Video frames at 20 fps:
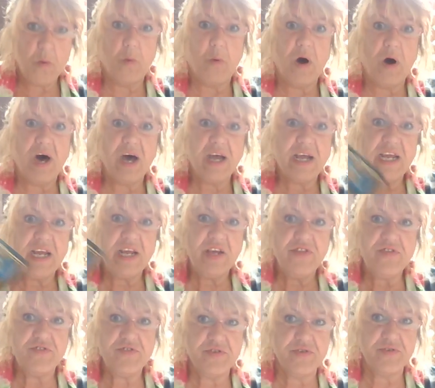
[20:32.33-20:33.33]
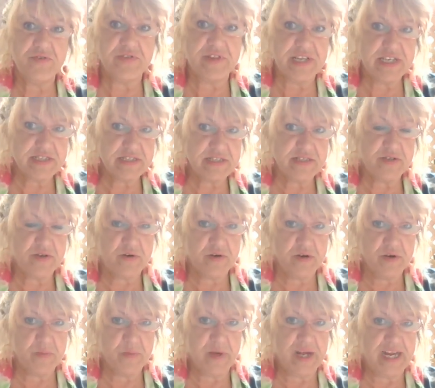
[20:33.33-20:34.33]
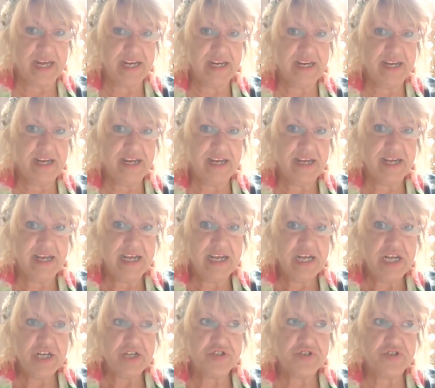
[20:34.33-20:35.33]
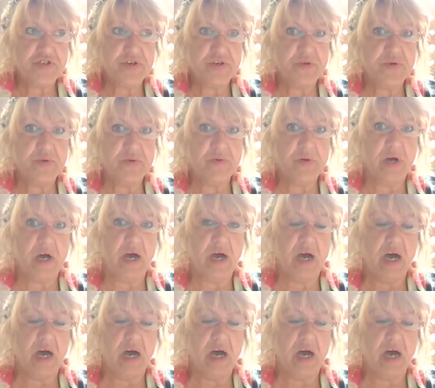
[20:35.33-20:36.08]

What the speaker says: walking through this doorway to